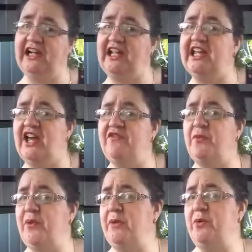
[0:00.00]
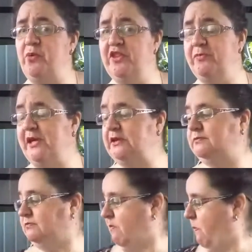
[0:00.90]
I like having people with me,
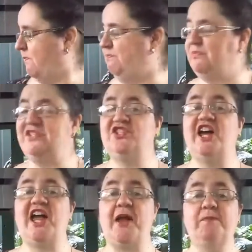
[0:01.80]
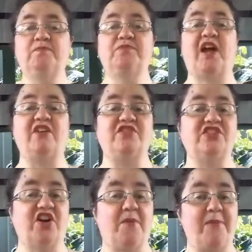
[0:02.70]
but today I
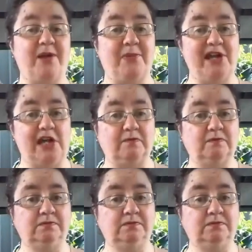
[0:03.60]
just got my bear.